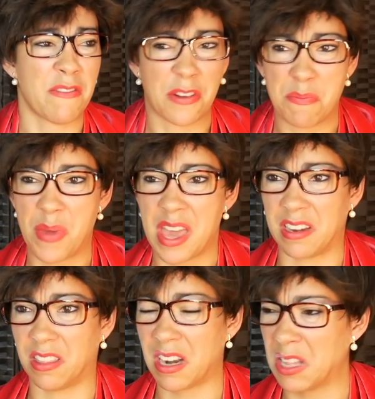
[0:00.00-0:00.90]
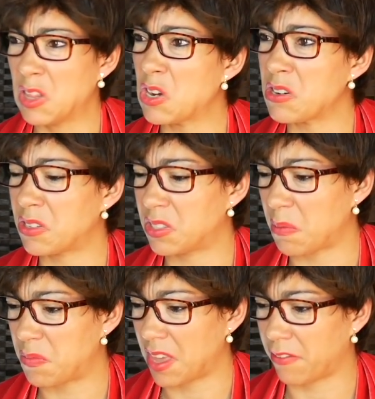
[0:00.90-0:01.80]
forbid that I learned
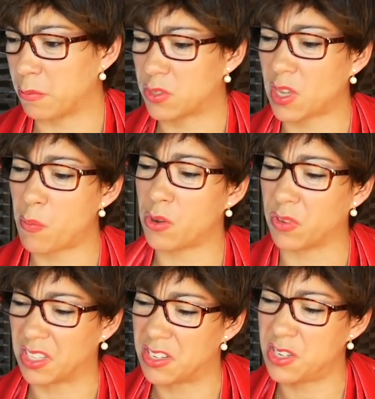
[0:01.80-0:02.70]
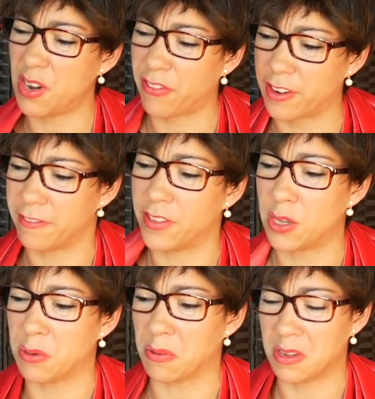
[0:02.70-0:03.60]
something from someone with a different
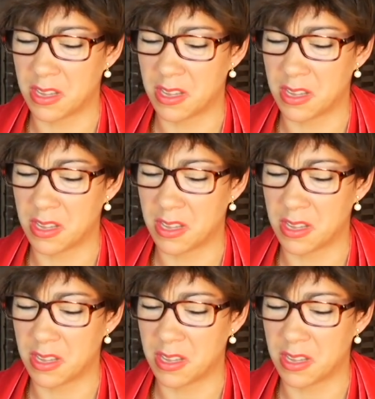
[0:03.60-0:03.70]
view.